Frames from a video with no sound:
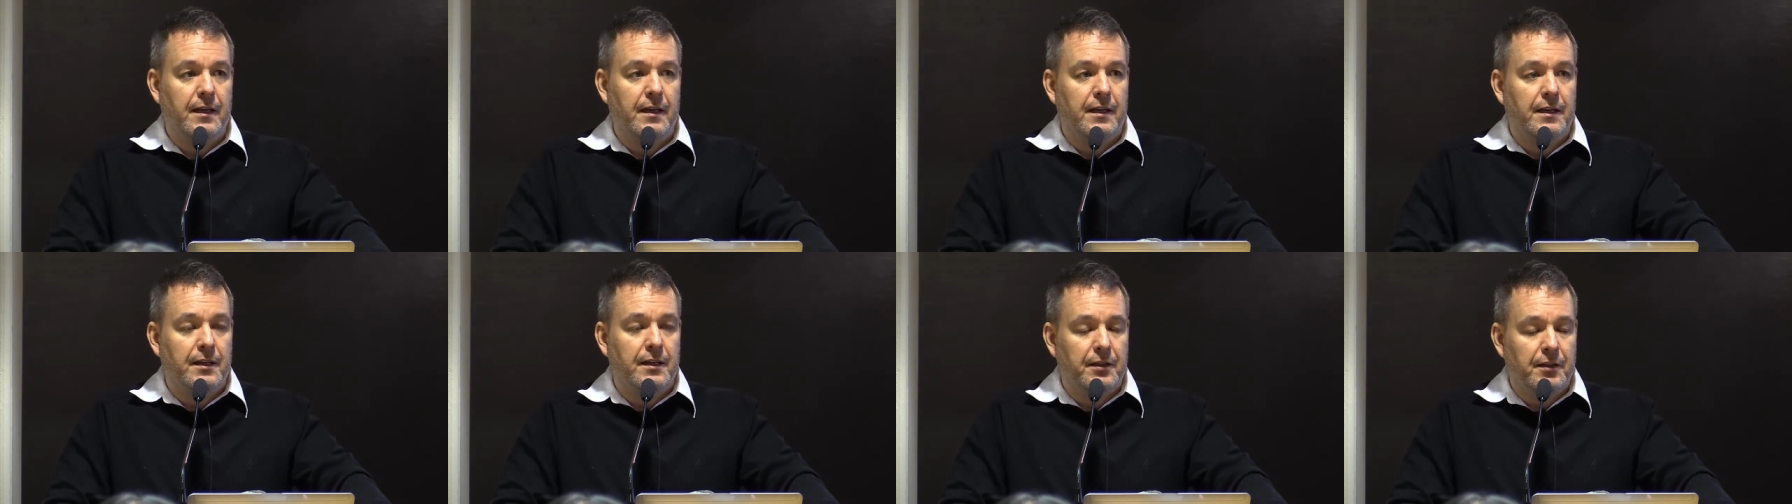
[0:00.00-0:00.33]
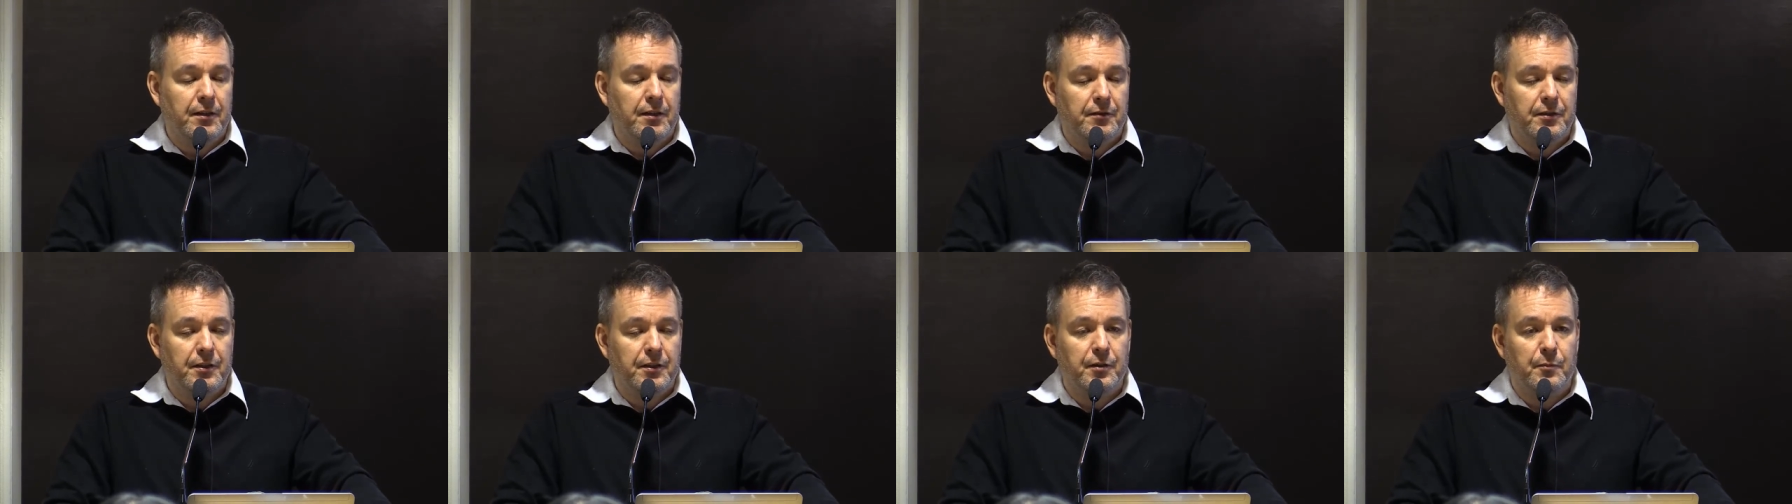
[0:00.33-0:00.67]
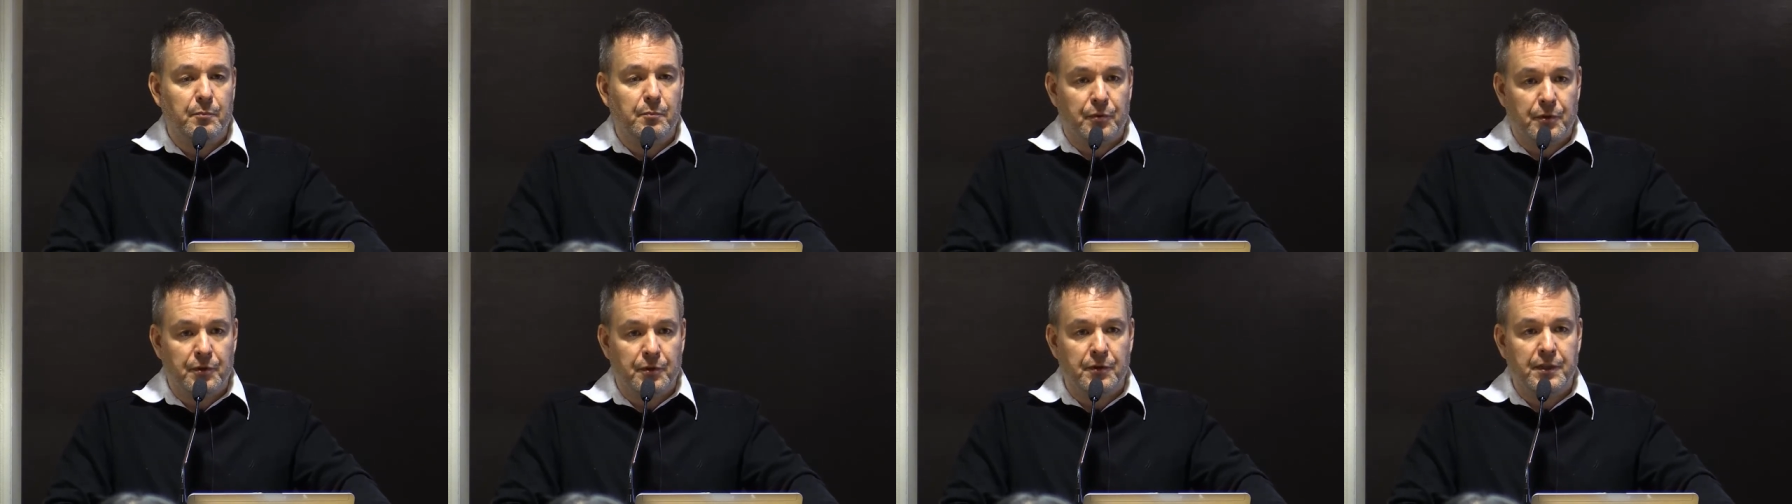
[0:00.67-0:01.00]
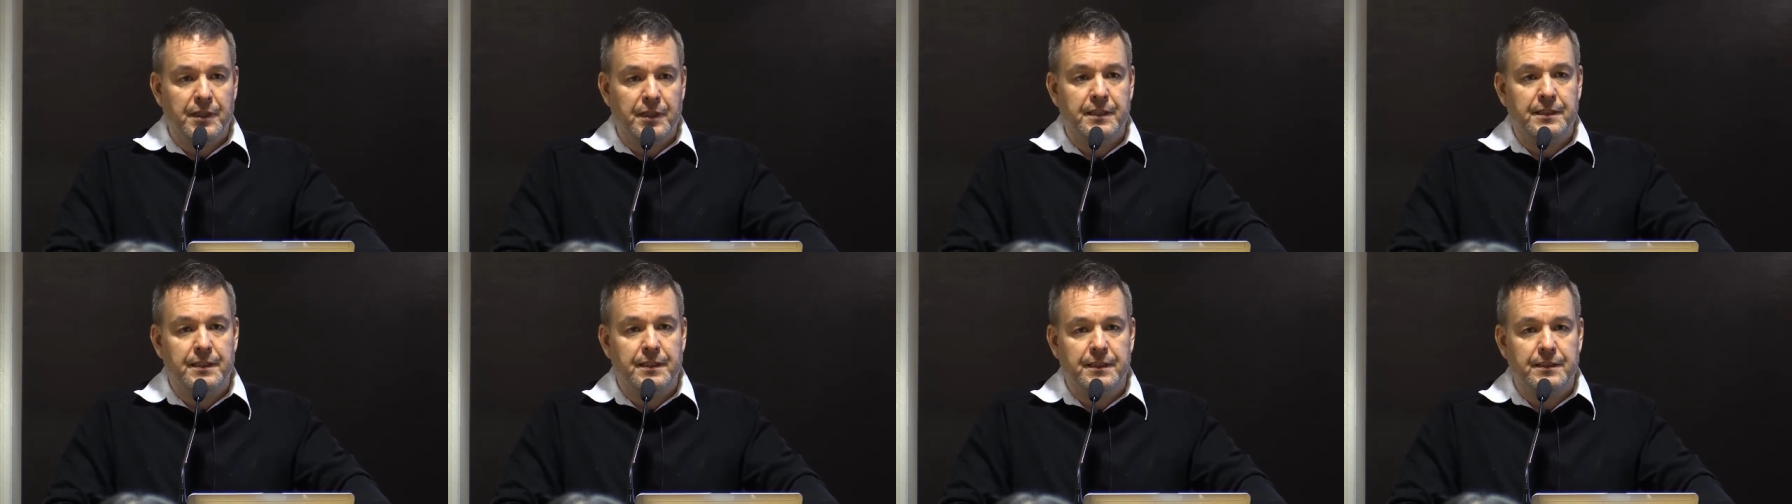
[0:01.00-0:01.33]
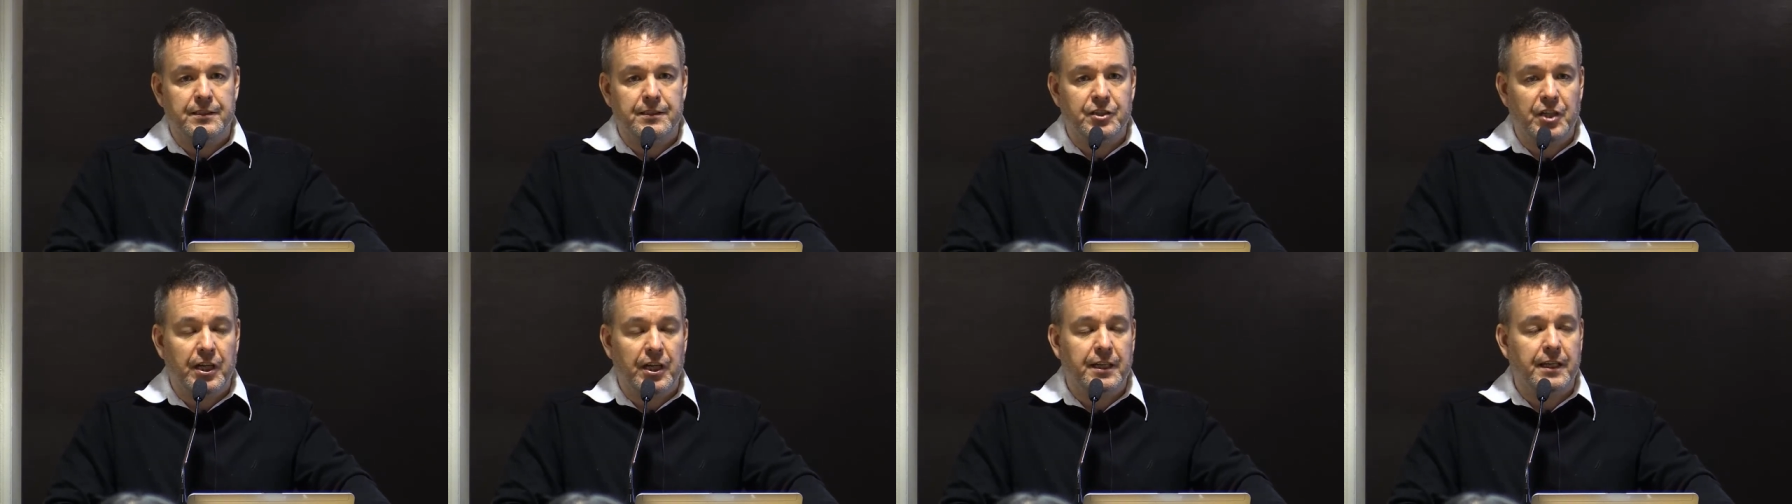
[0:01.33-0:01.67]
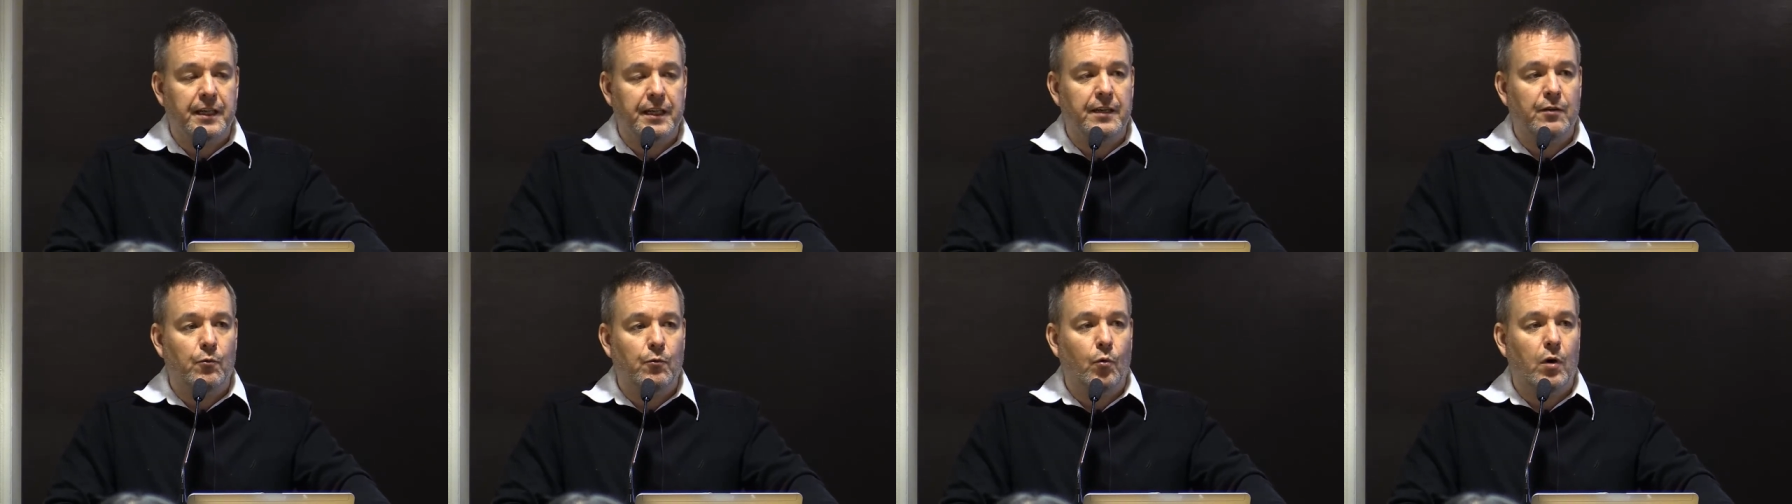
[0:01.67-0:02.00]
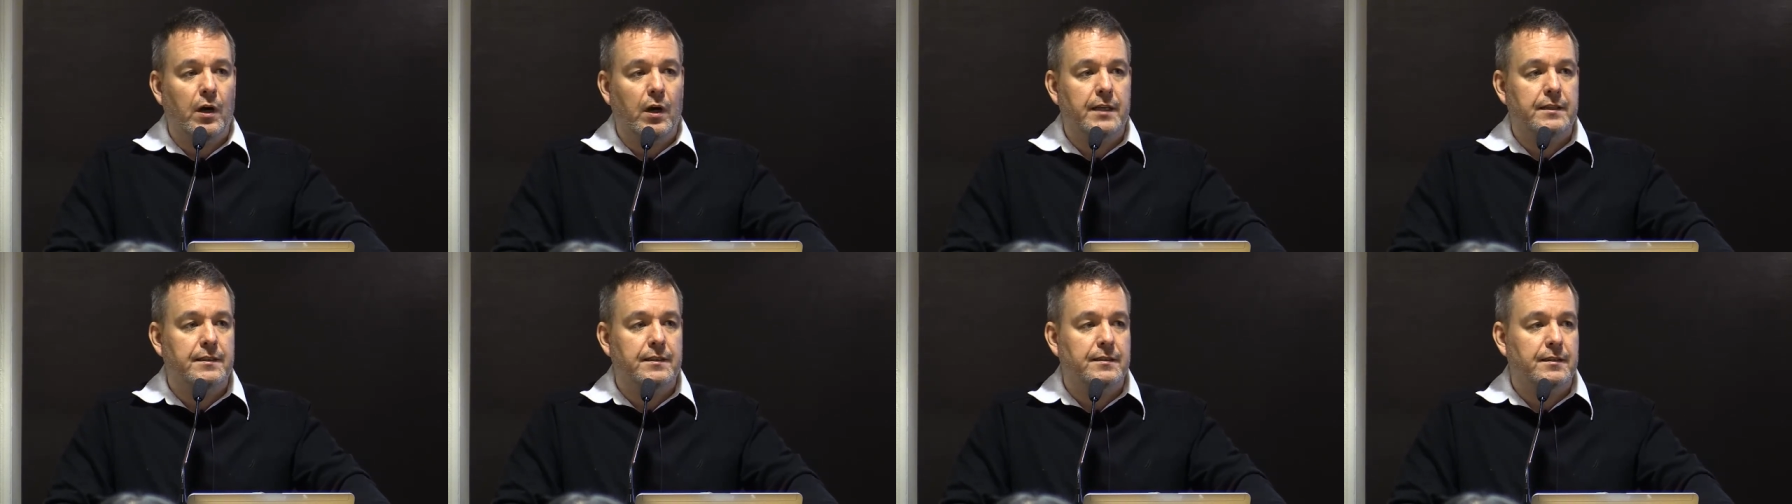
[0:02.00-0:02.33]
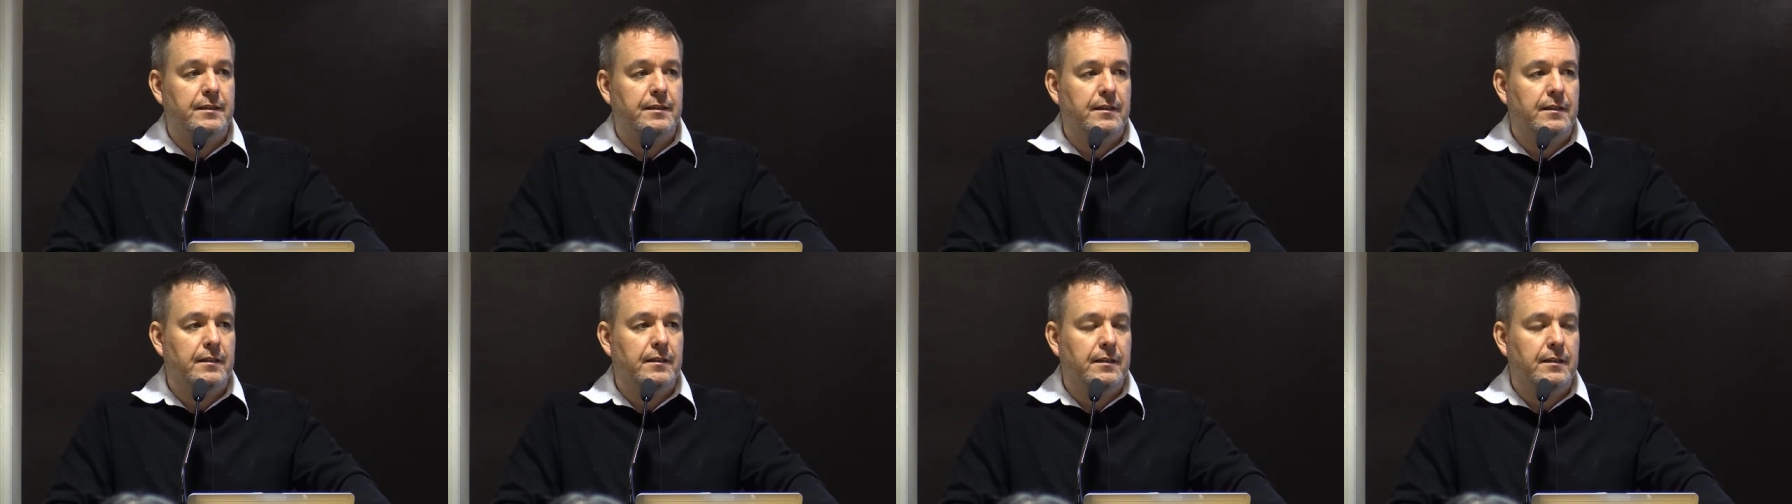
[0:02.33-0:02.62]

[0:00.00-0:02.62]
you're prudent in checking what